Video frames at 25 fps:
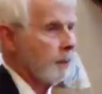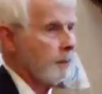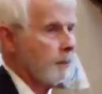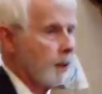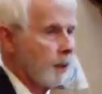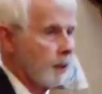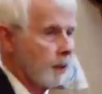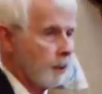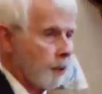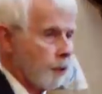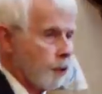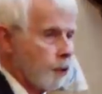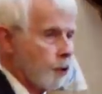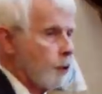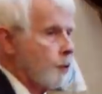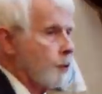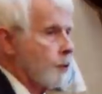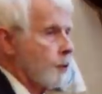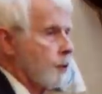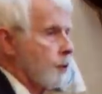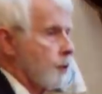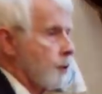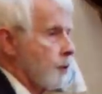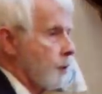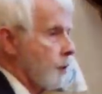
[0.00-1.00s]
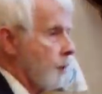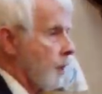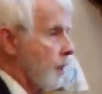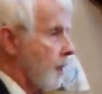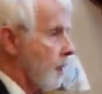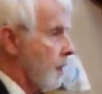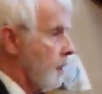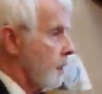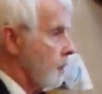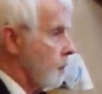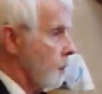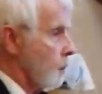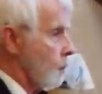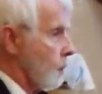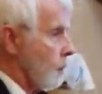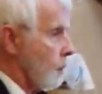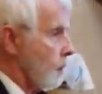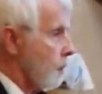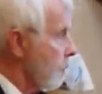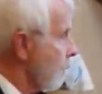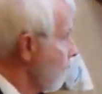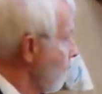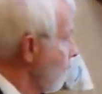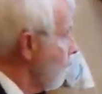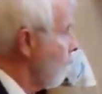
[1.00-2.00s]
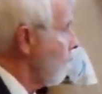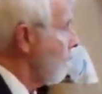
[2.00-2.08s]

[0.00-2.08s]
among the churches today and in the world